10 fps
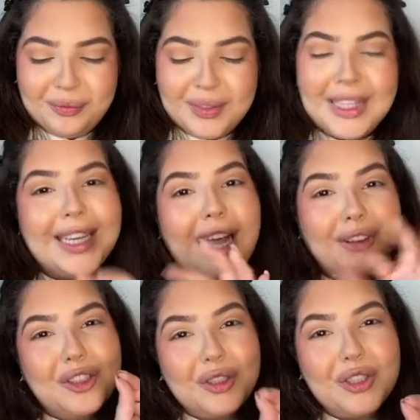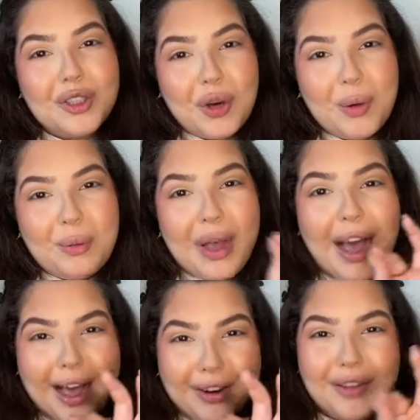Take out your soap
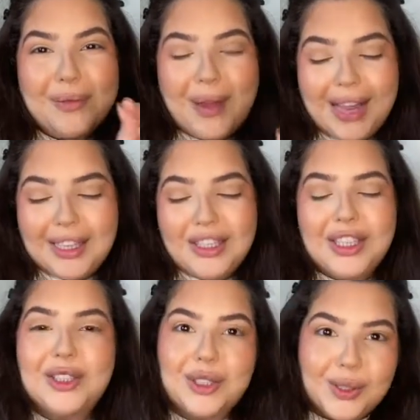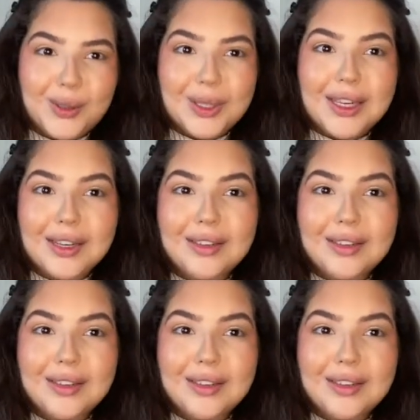out of the packaging to use it.